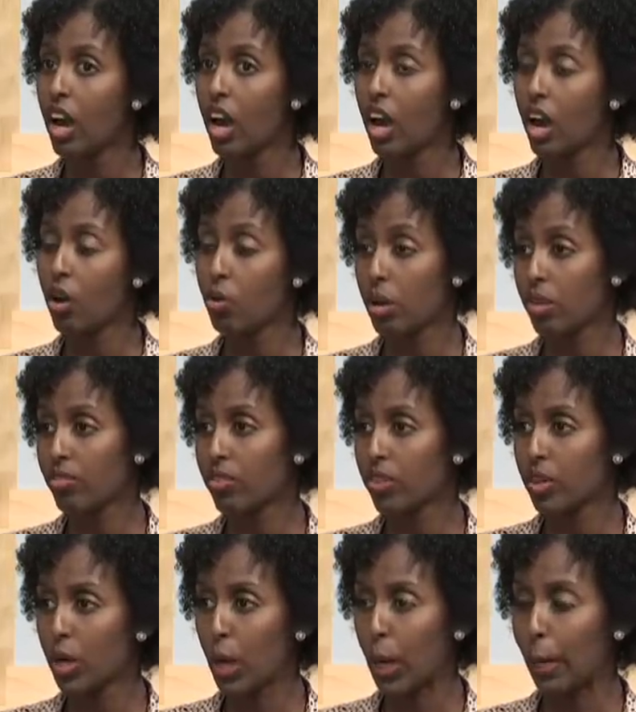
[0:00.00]

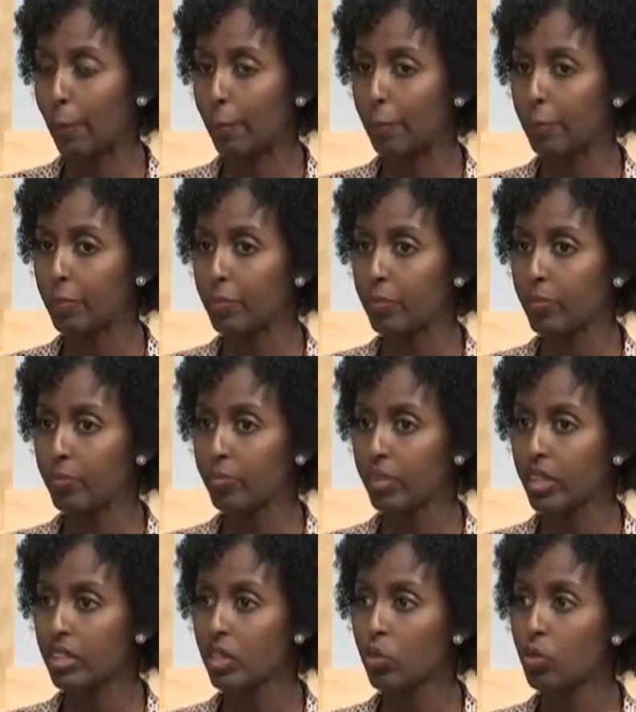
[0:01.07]
However, um,
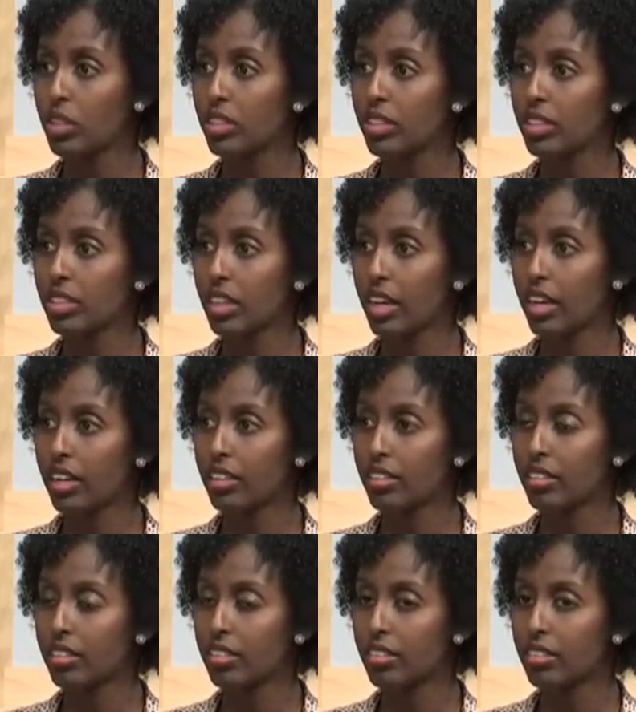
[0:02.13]
the ones that
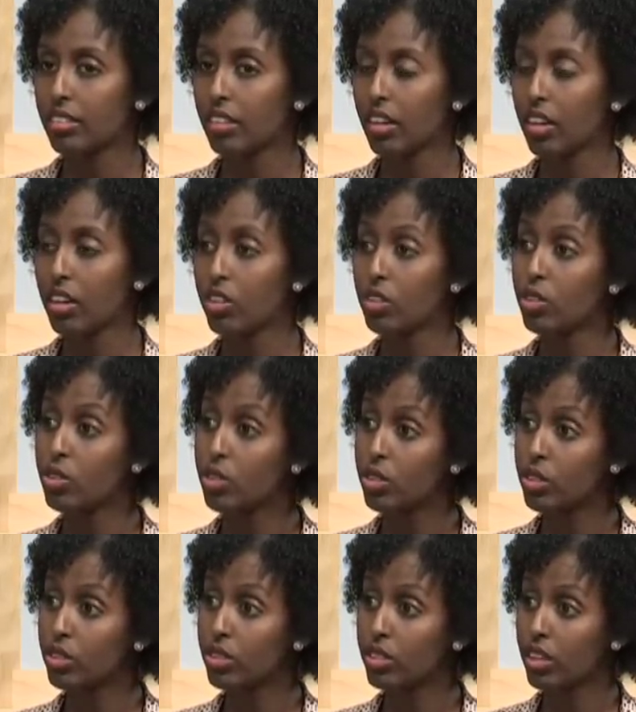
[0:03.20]
uh,
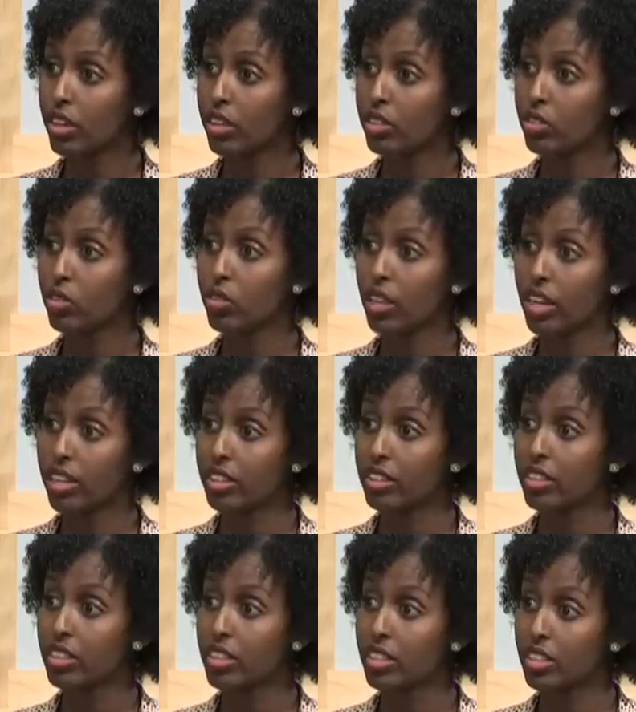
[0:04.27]
use uh, to lighten
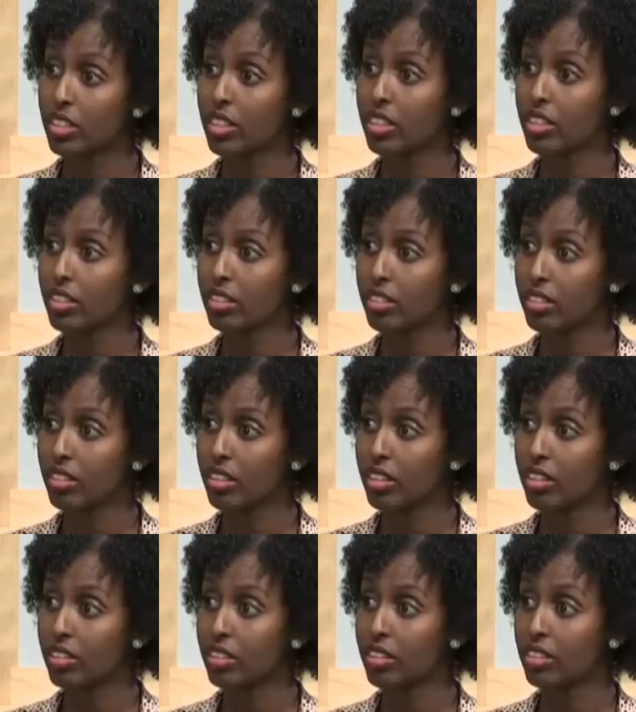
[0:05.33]
their skin
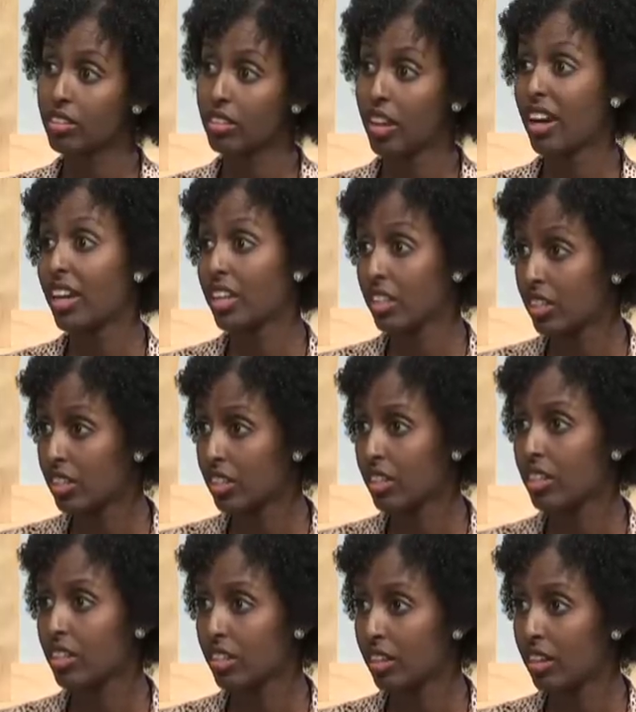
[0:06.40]
is higher
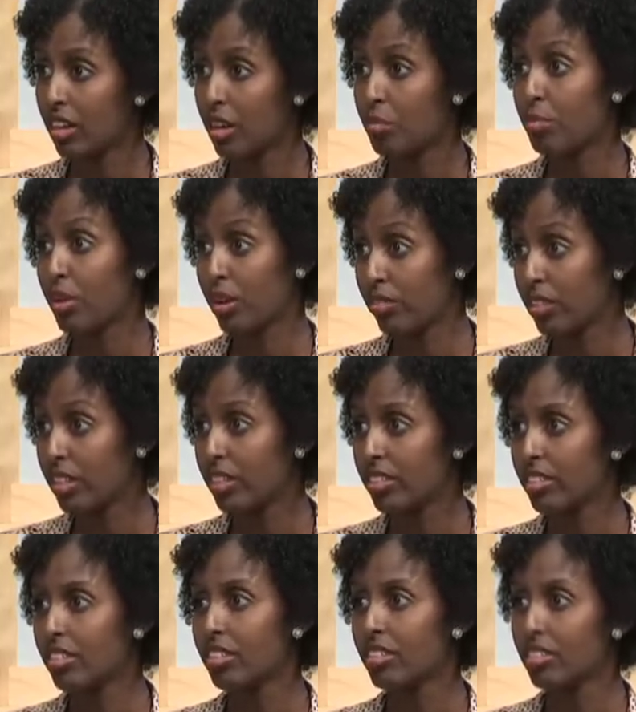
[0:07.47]
uh,
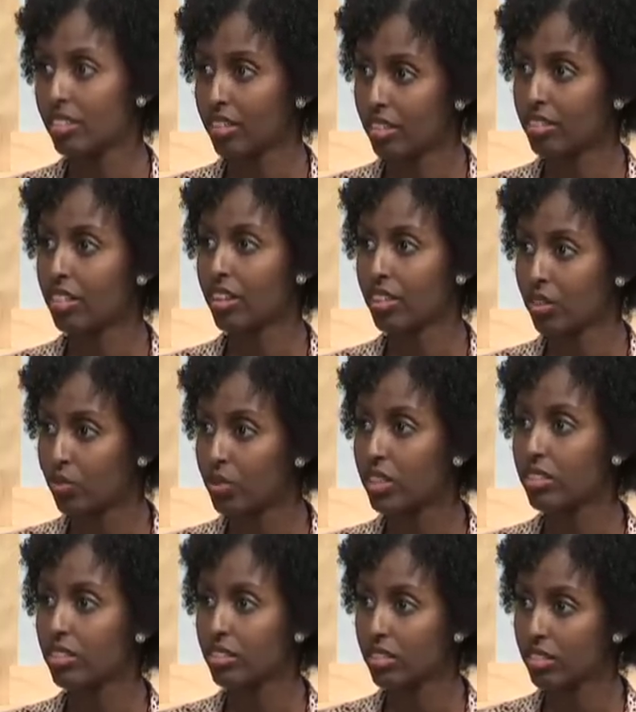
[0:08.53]
prevalent than the other
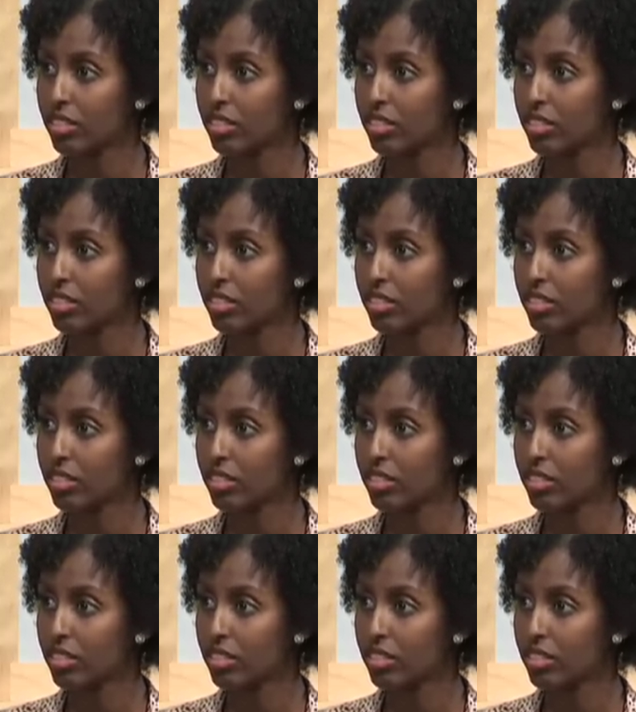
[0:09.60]
ones?